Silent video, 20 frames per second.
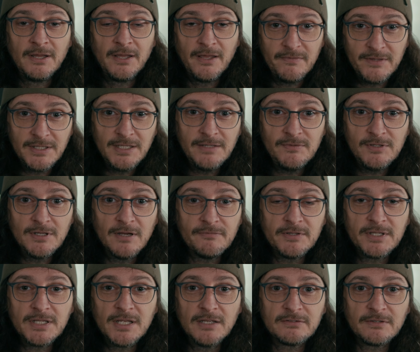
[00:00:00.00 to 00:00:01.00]
And the EVF
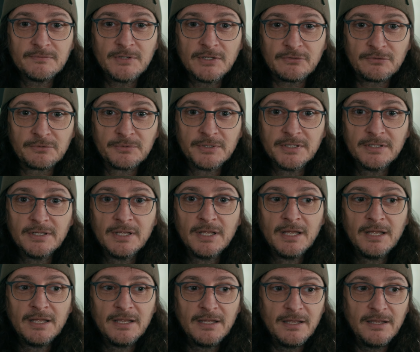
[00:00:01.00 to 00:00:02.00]
in the A7S III
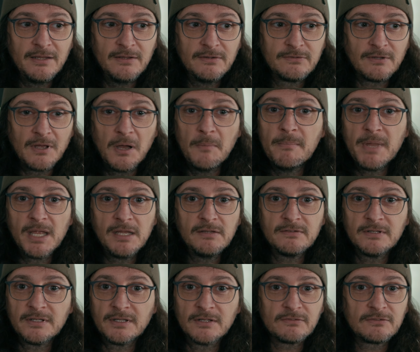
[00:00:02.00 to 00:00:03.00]
is
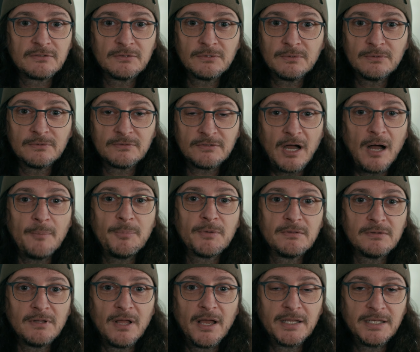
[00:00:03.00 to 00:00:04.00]
amazing. It's still top of
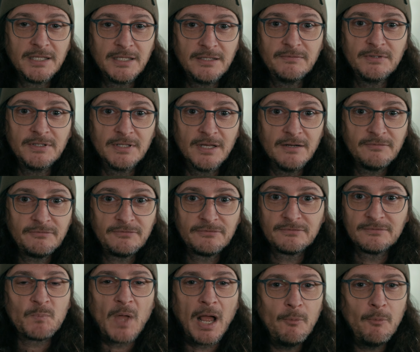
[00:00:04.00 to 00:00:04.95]
the line EVF.